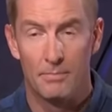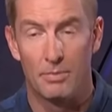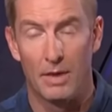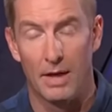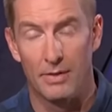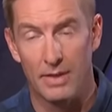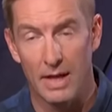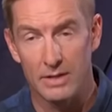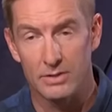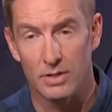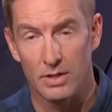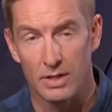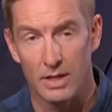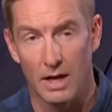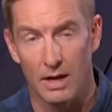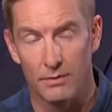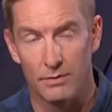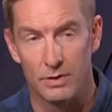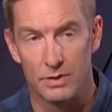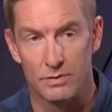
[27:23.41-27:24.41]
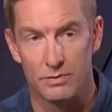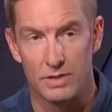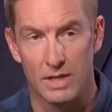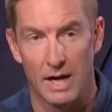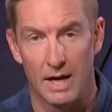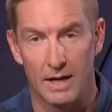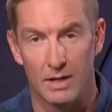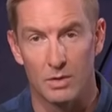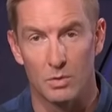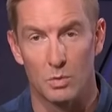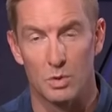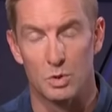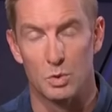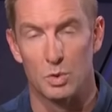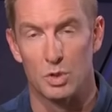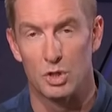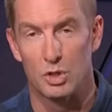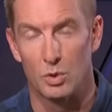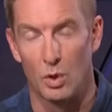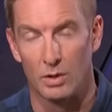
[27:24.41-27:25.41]
And that's on the offensive side, which
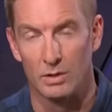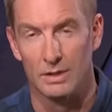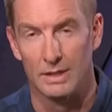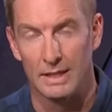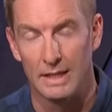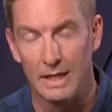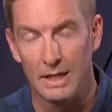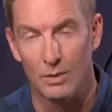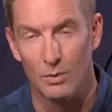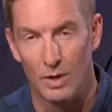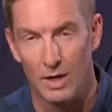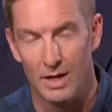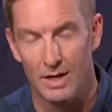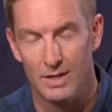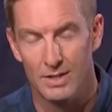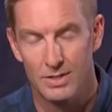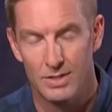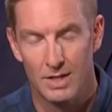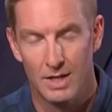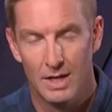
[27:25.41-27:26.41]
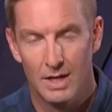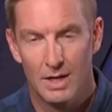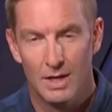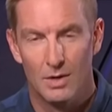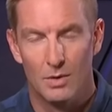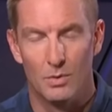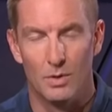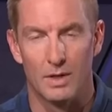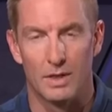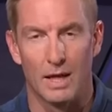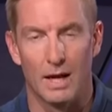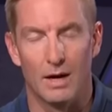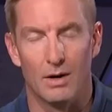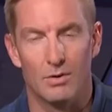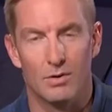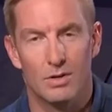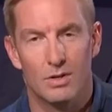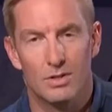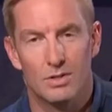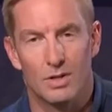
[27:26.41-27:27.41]
was struggling anyways
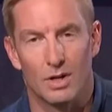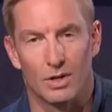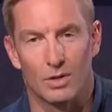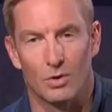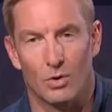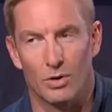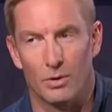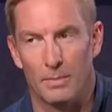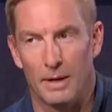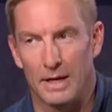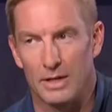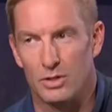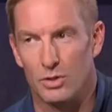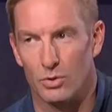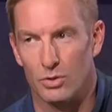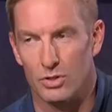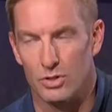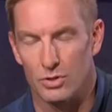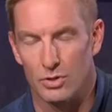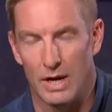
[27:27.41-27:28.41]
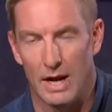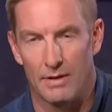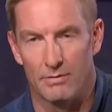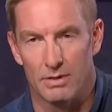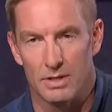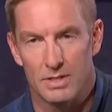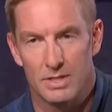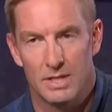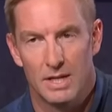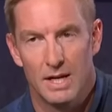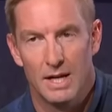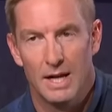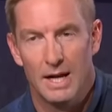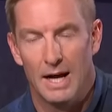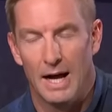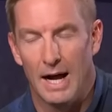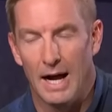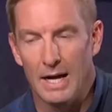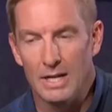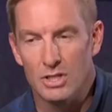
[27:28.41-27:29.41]
without their quarterback, Jordan Travis.
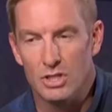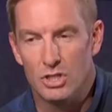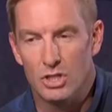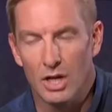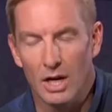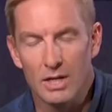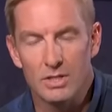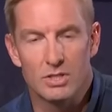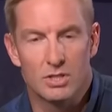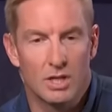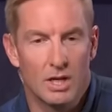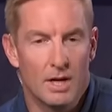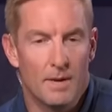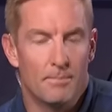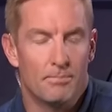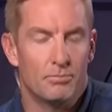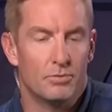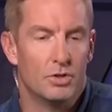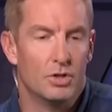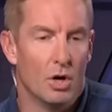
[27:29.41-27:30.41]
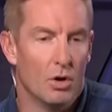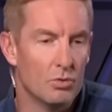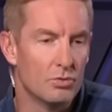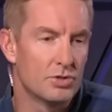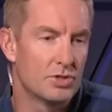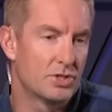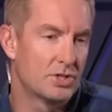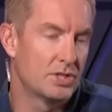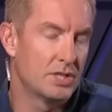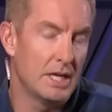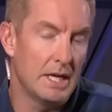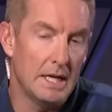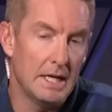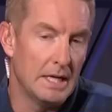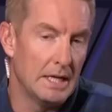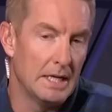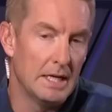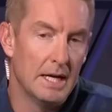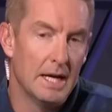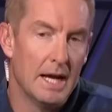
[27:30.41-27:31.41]
I just don't
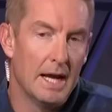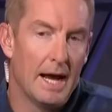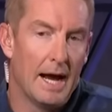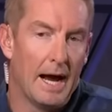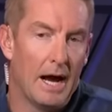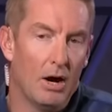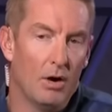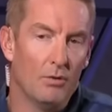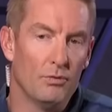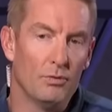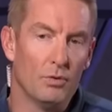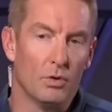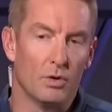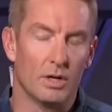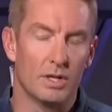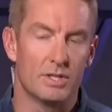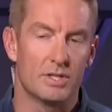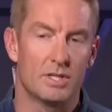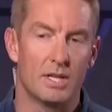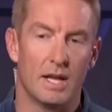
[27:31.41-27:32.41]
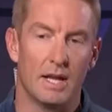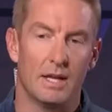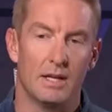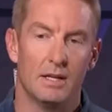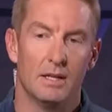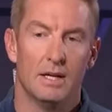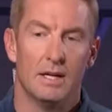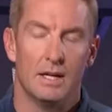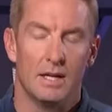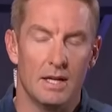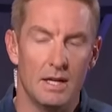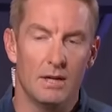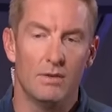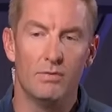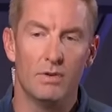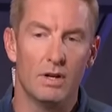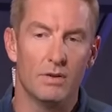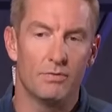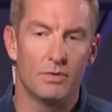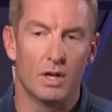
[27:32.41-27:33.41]
see how Florida State,
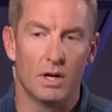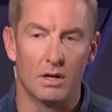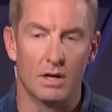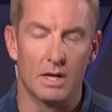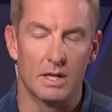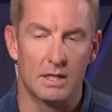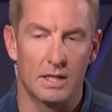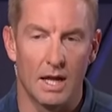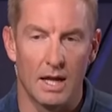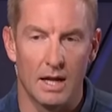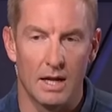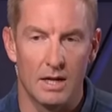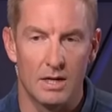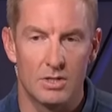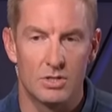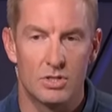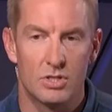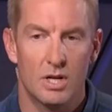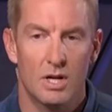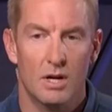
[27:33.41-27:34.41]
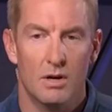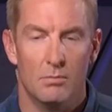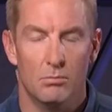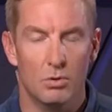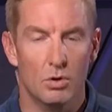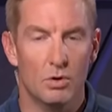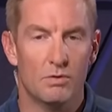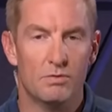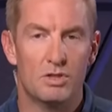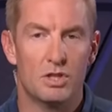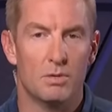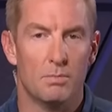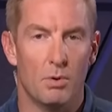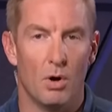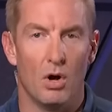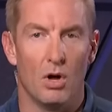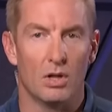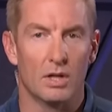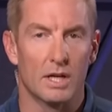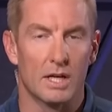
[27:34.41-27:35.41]
even if they're engaged, moves the
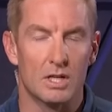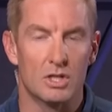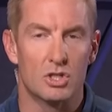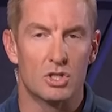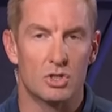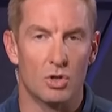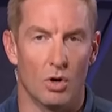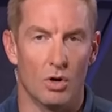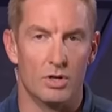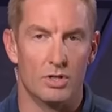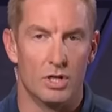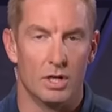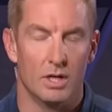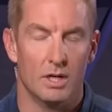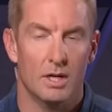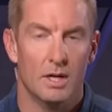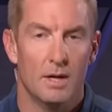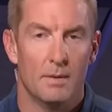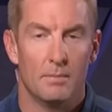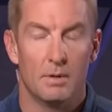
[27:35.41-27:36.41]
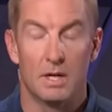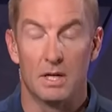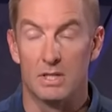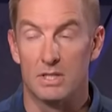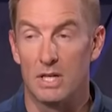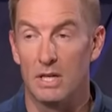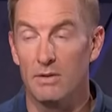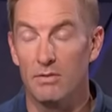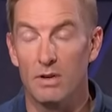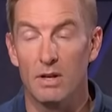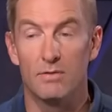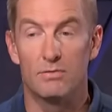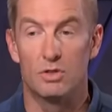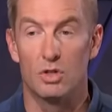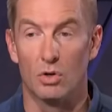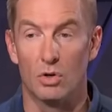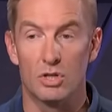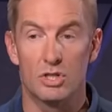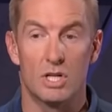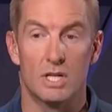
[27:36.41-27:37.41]
ball against Georgia. Because even if
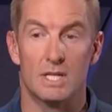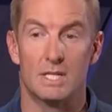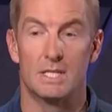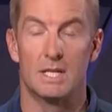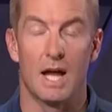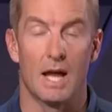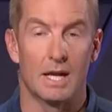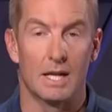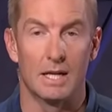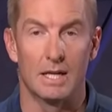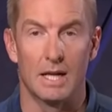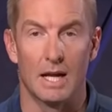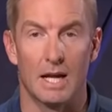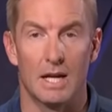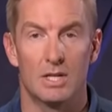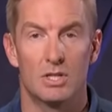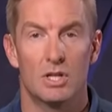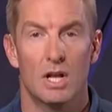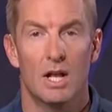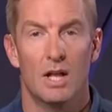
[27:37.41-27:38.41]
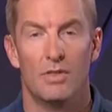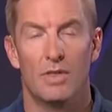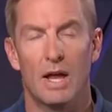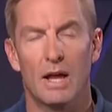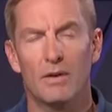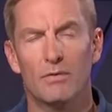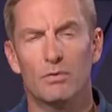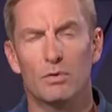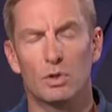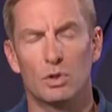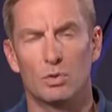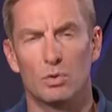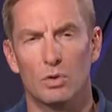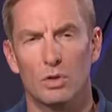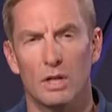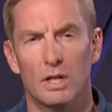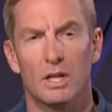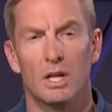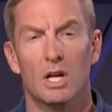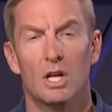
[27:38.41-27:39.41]
Georgia is not engaged, they have
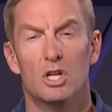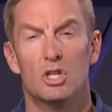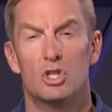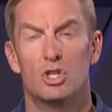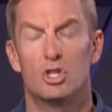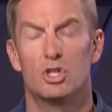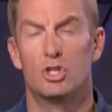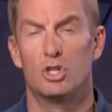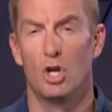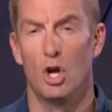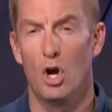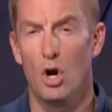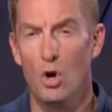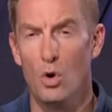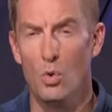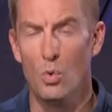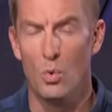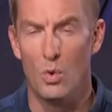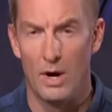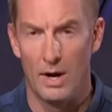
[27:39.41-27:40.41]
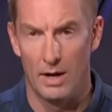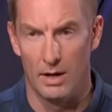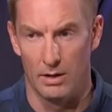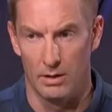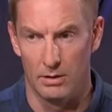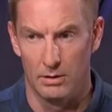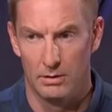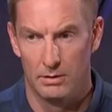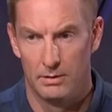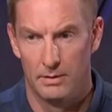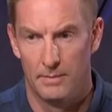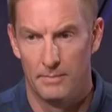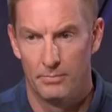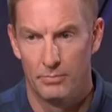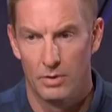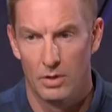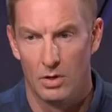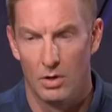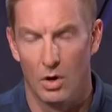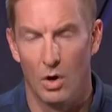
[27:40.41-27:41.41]
recruited so well
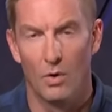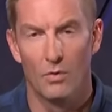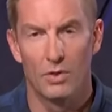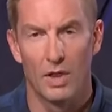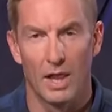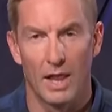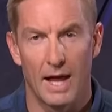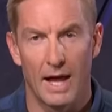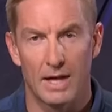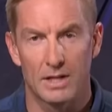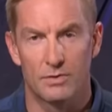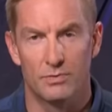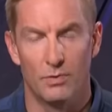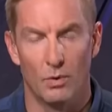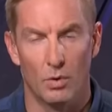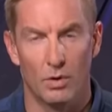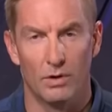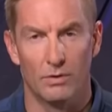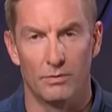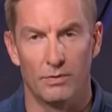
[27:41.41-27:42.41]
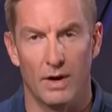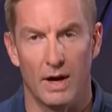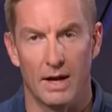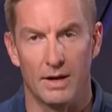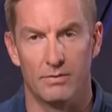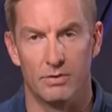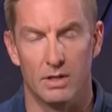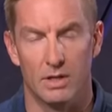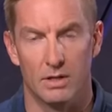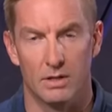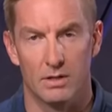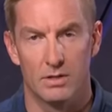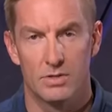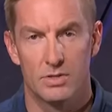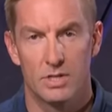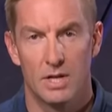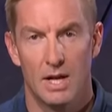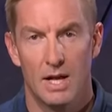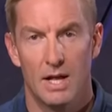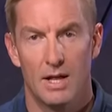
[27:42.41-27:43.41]
over the last 4 and 5
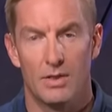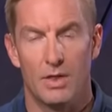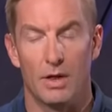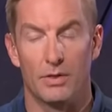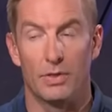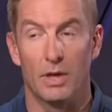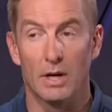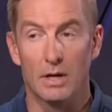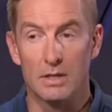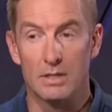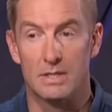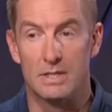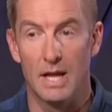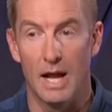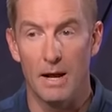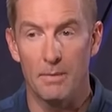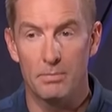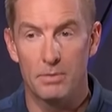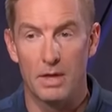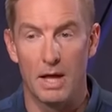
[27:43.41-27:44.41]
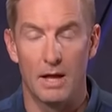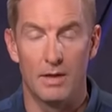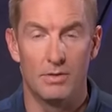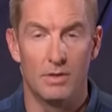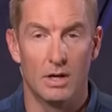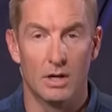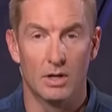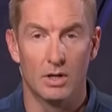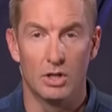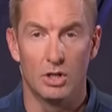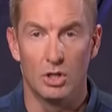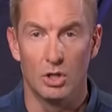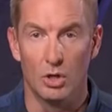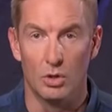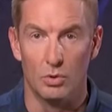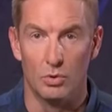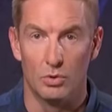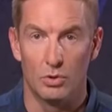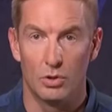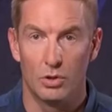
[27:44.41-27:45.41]
years that their depth and their
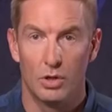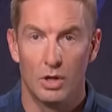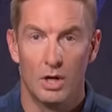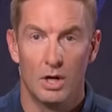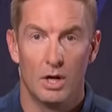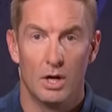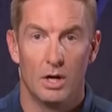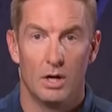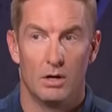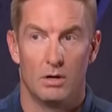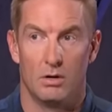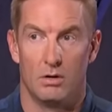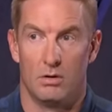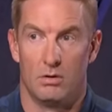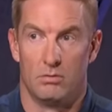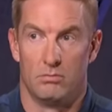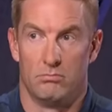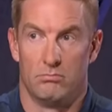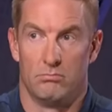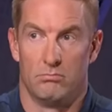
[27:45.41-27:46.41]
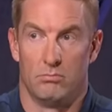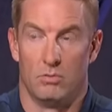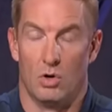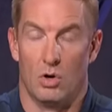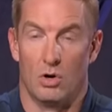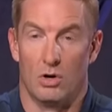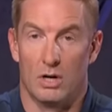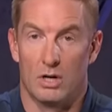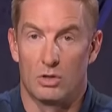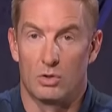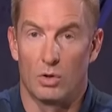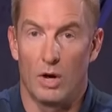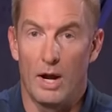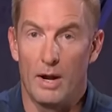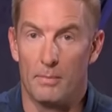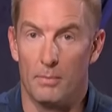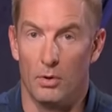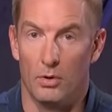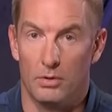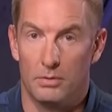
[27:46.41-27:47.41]
youth are
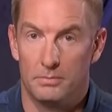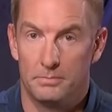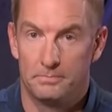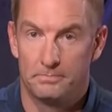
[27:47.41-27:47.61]
incredible.